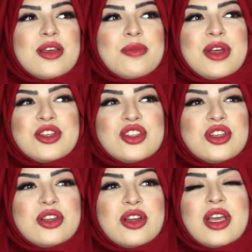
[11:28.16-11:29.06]

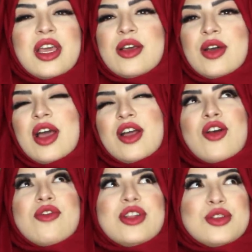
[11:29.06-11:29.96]
imagine, okay, I
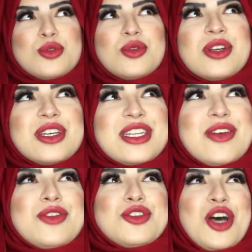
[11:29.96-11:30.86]
can't really talk because I
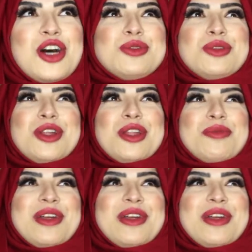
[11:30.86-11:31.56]
have a child and another